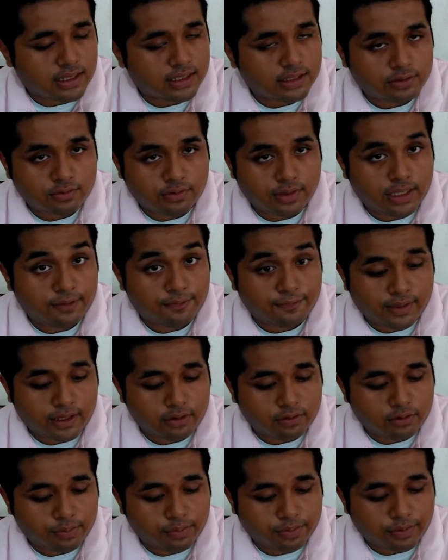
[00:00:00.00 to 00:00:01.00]
not through a
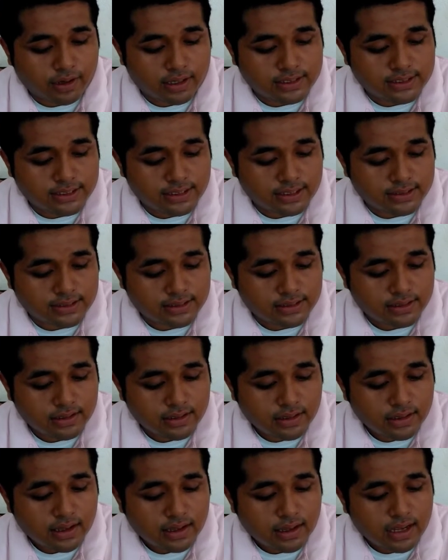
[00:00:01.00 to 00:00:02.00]
federal
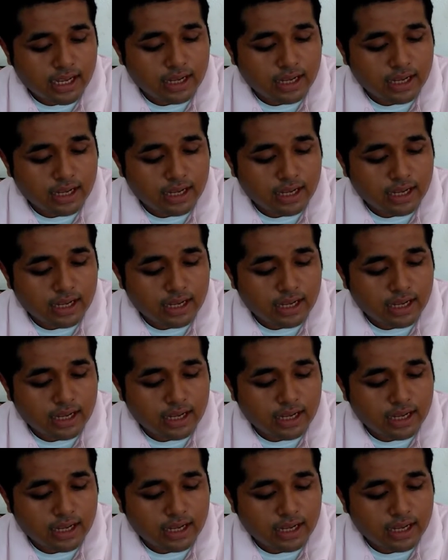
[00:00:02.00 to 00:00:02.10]
process.